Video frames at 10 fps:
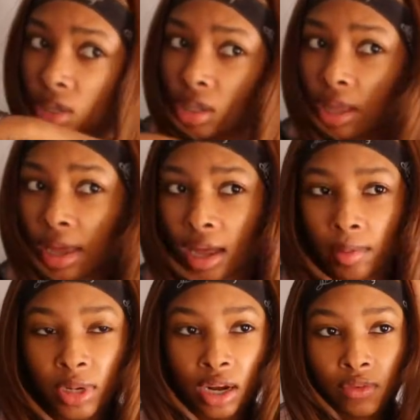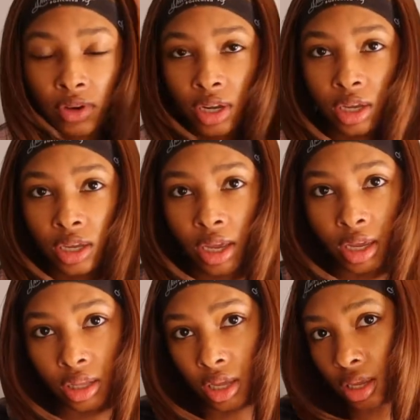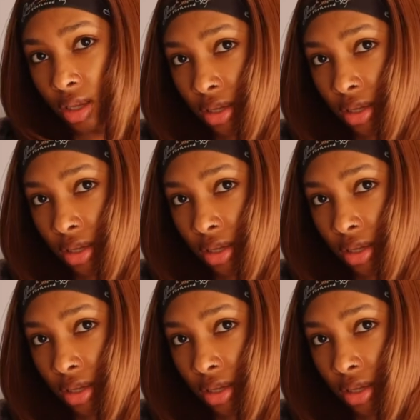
Like, I'm not even done yet, and like,